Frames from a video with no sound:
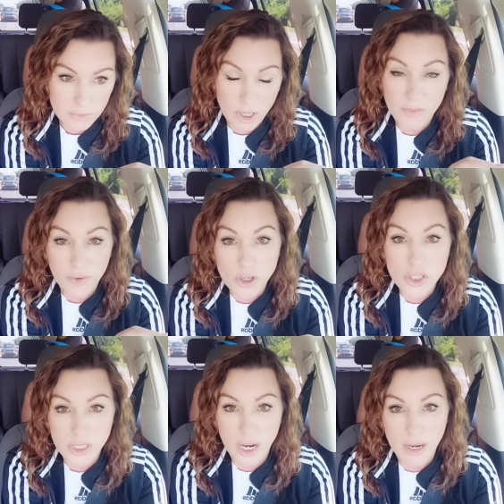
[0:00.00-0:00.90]
It's our
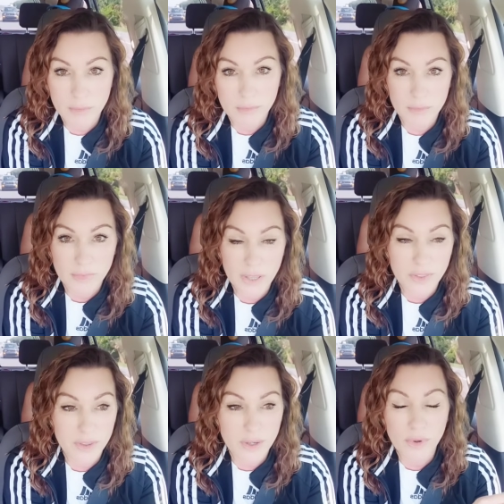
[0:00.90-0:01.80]
first stop
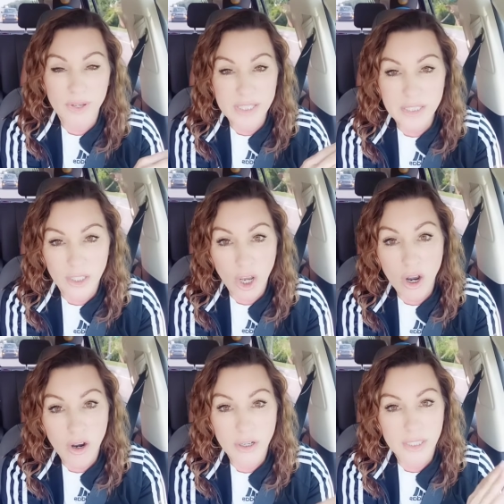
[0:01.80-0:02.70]
and it's a
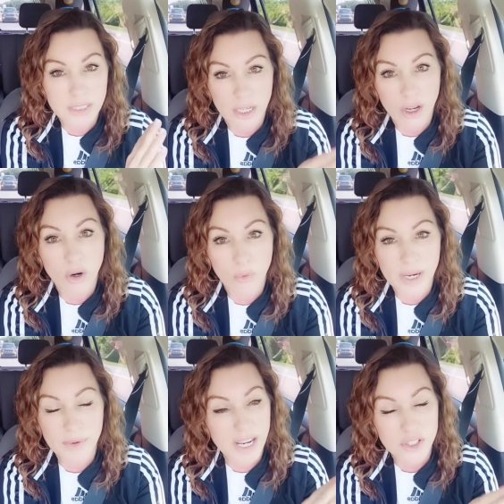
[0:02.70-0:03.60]
long
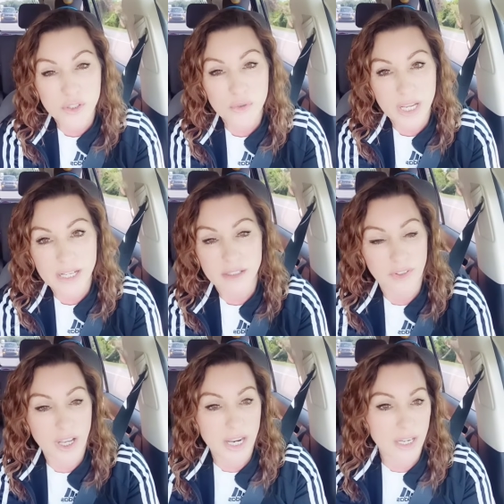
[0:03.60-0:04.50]
way. We got 2 days
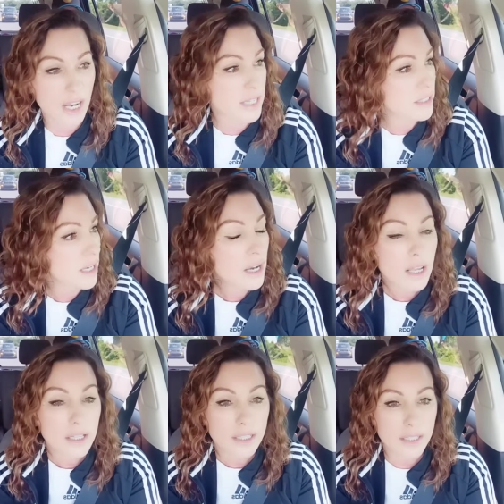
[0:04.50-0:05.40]
of flying, guys.
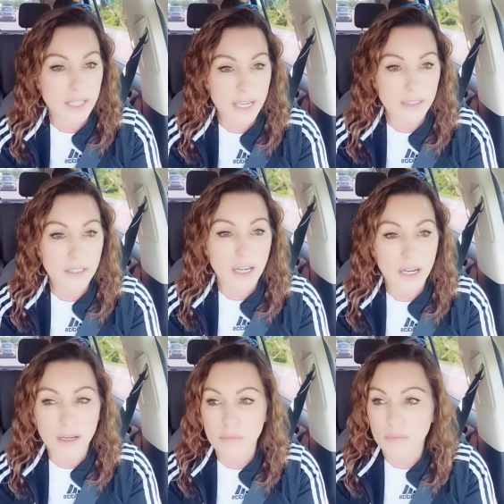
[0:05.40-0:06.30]

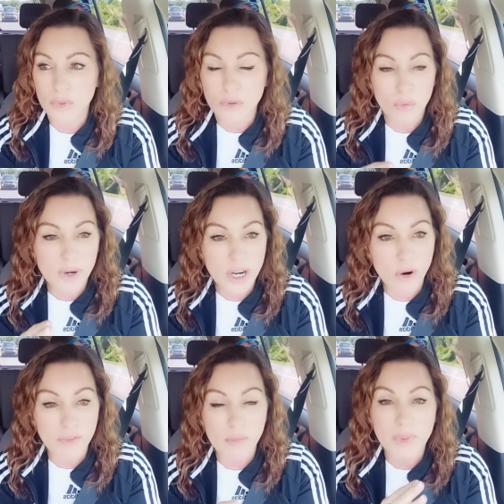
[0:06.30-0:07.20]
Then, we
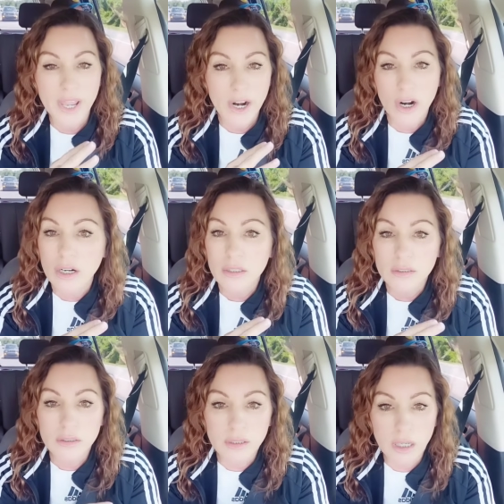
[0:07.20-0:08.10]
go from there,
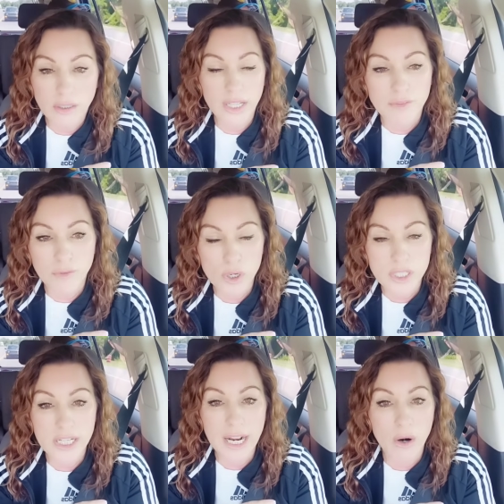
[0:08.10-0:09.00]
like a
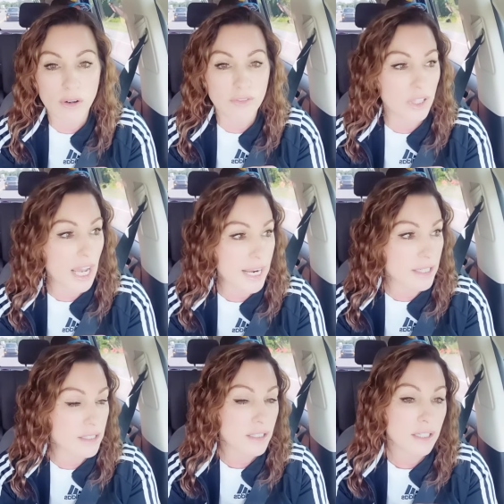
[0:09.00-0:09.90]
14-hour
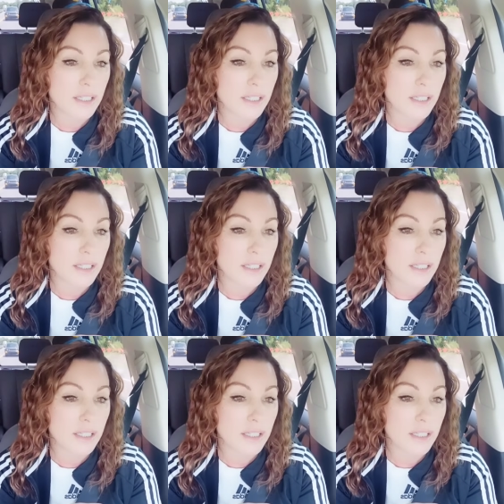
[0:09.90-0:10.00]
flight